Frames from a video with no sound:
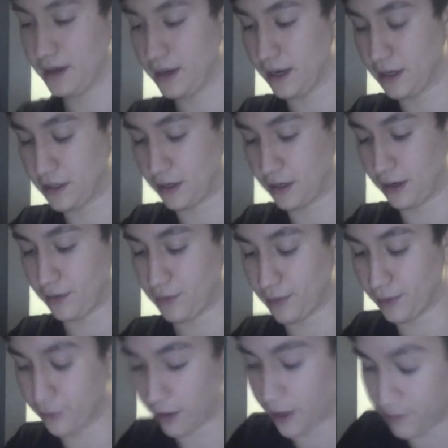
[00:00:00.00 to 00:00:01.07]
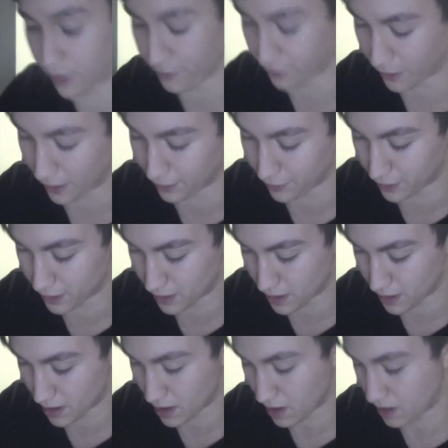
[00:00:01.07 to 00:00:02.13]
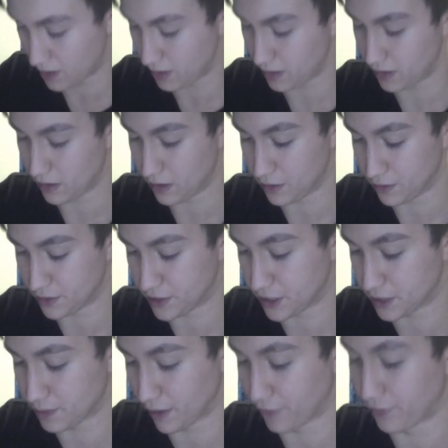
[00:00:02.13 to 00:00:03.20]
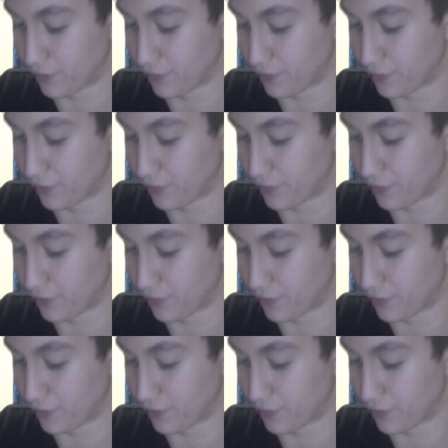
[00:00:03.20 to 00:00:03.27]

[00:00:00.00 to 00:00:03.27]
and turn it from a 5x5 into a 6x5.